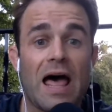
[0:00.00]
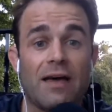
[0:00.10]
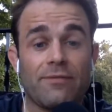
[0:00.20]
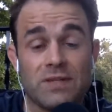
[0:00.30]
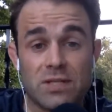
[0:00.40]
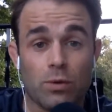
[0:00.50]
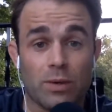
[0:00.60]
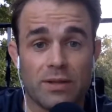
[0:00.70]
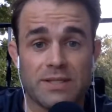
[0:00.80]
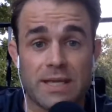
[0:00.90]
every single
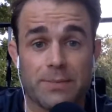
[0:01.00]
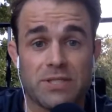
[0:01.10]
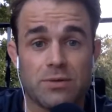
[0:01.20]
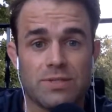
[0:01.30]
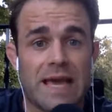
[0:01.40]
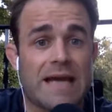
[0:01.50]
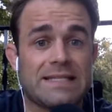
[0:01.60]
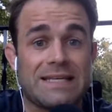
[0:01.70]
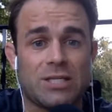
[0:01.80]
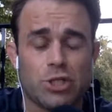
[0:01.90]
one of these episodes has
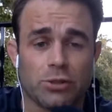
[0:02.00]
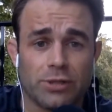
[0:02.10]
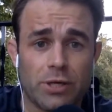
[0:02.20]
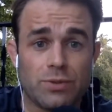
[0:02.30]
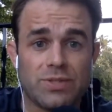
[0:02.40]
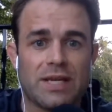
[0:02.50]
additional notes.